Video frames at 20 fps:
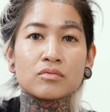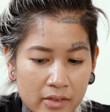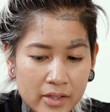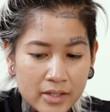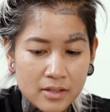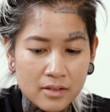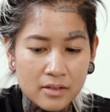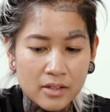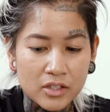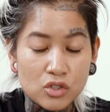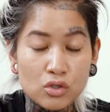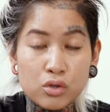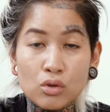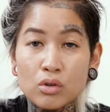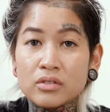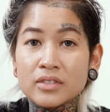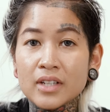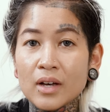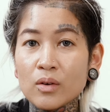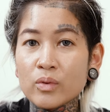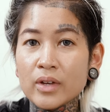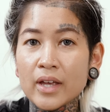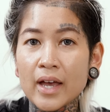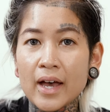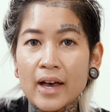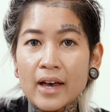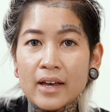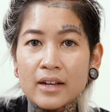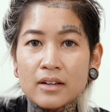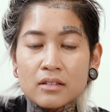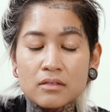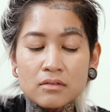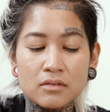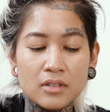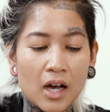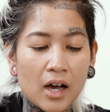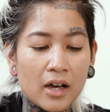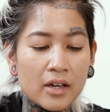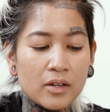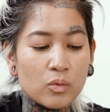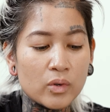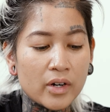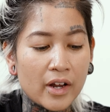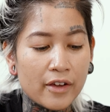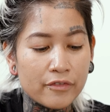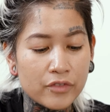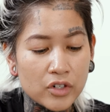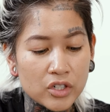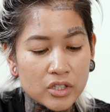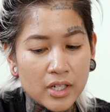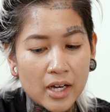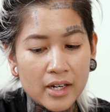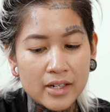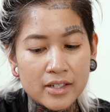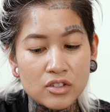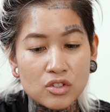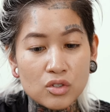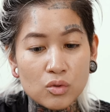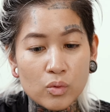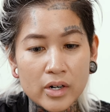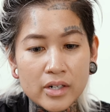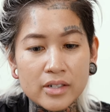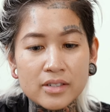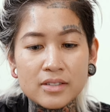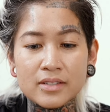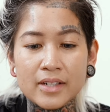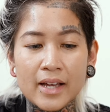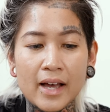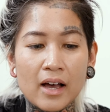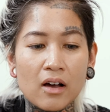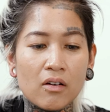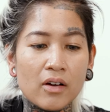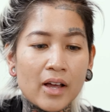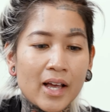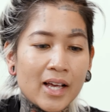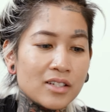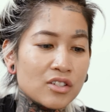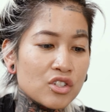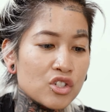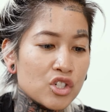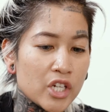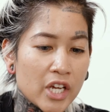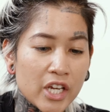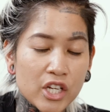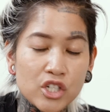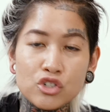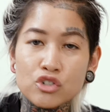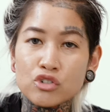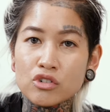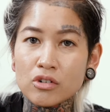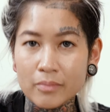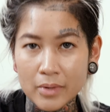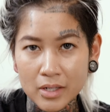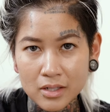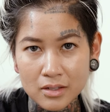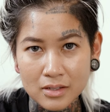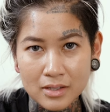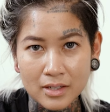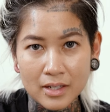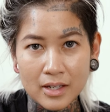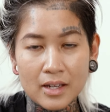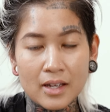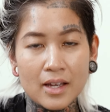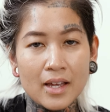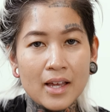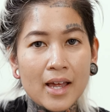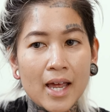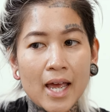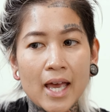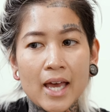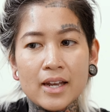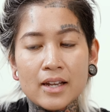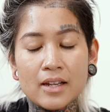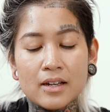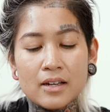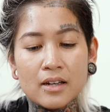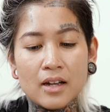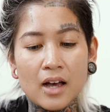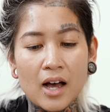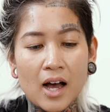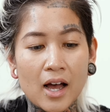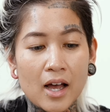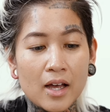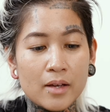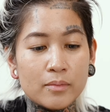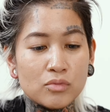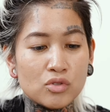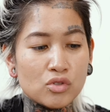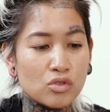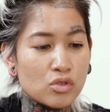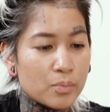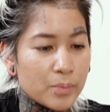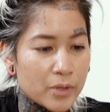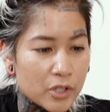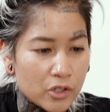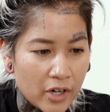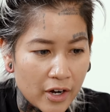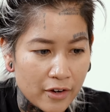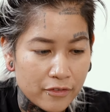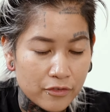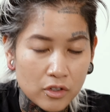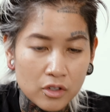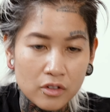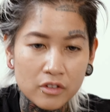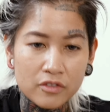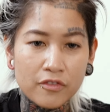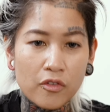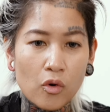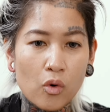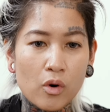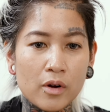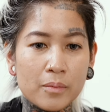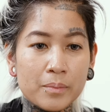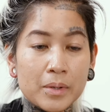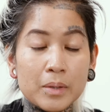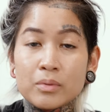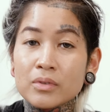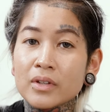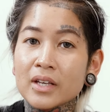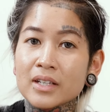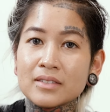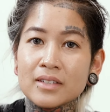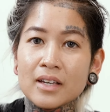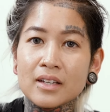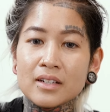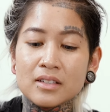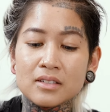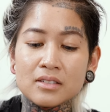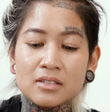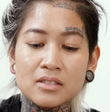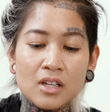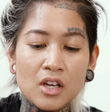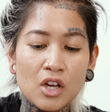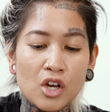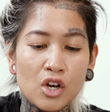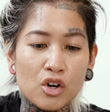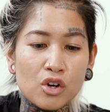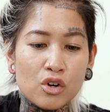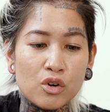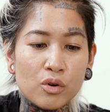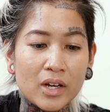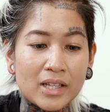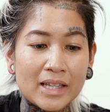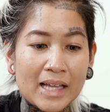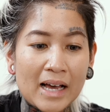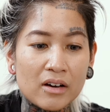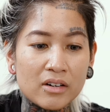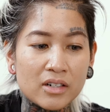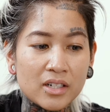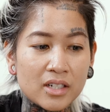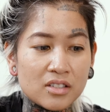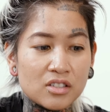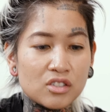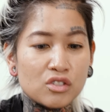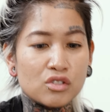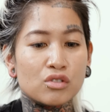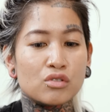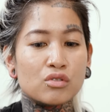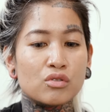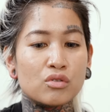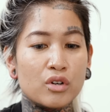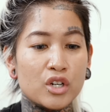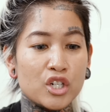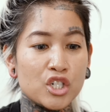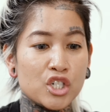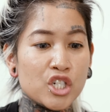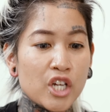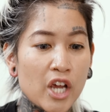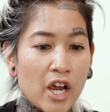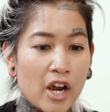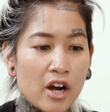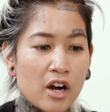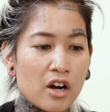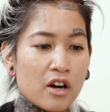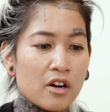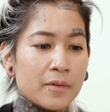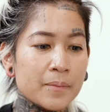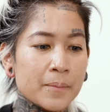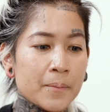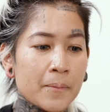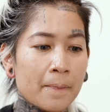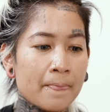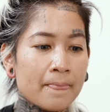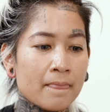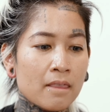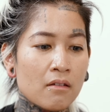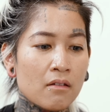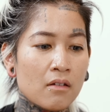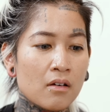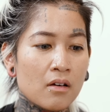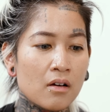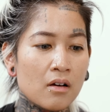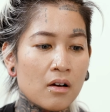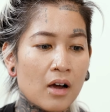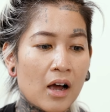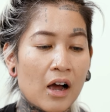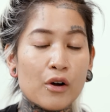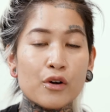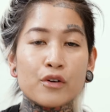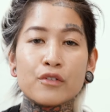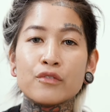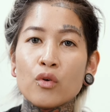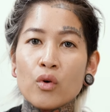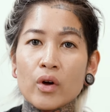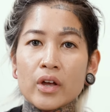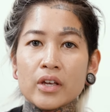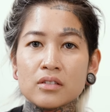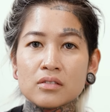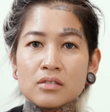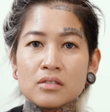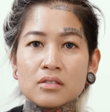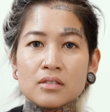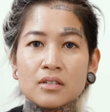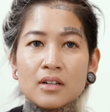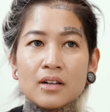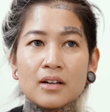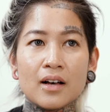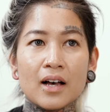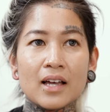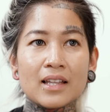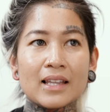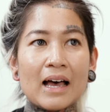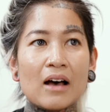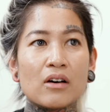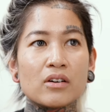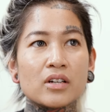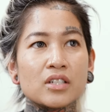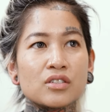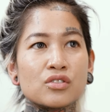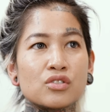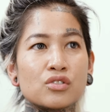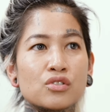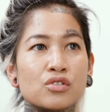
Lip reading: The tools that we had gotten when I first got into where it is now has changed tremendously, and I'm super grateful for people like Dennis who allowed us to share our voice, allowed us